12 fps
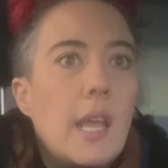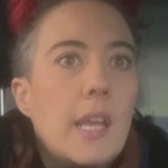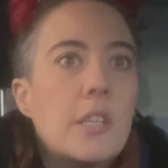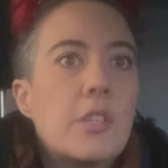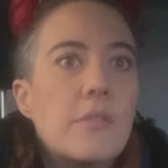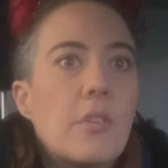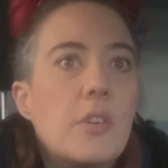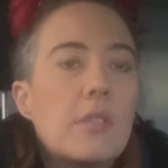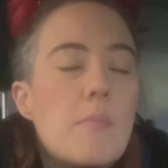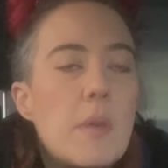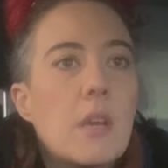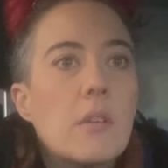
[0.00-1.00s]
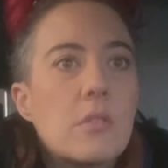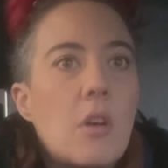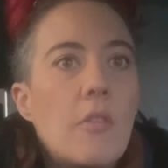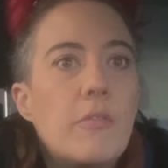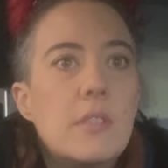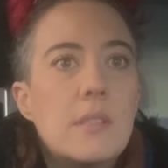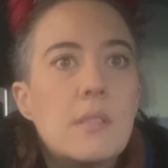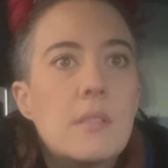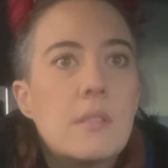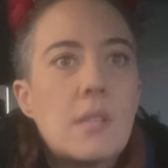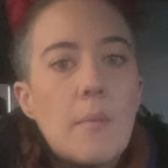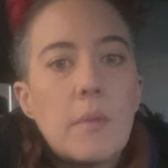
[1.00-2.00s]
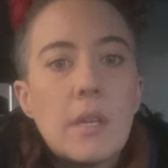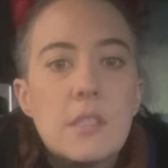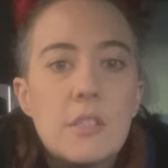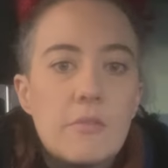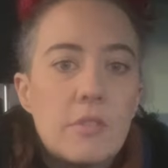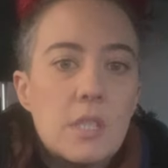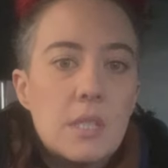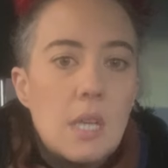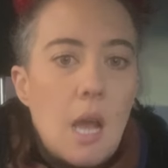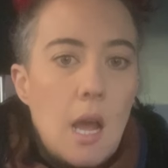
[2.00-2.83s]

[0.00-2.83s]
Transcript: each of those meals offers something different.